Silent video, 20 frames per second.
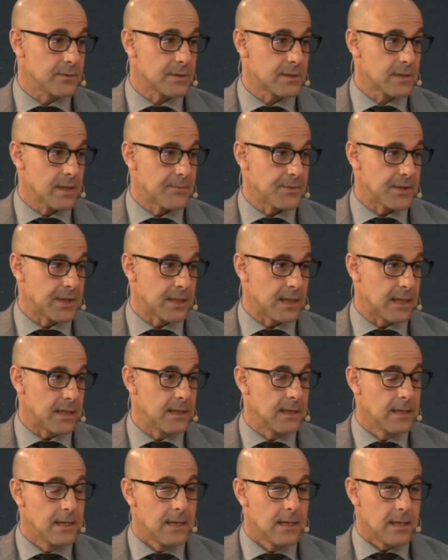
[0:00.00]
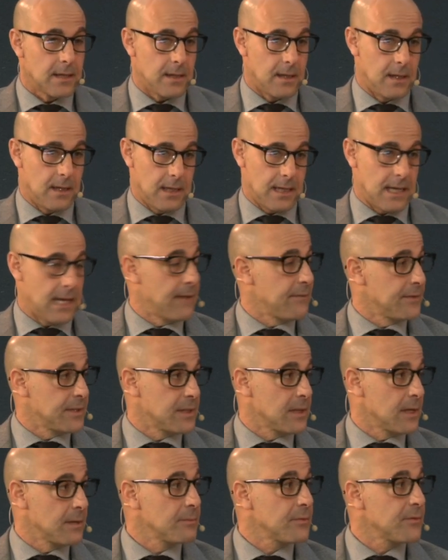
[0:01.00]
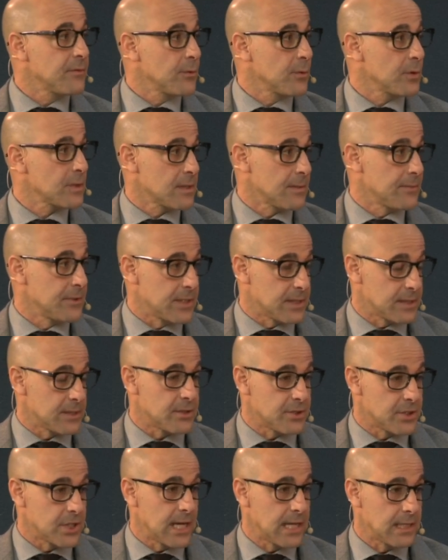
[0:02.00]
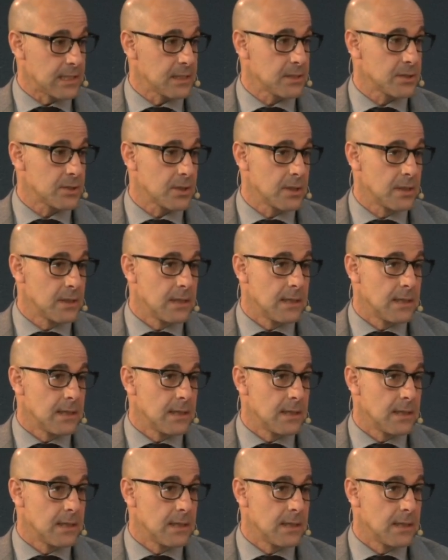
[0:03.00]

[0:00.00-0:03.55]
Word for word: It's something that uh, I haven't done before, something that's a challenge.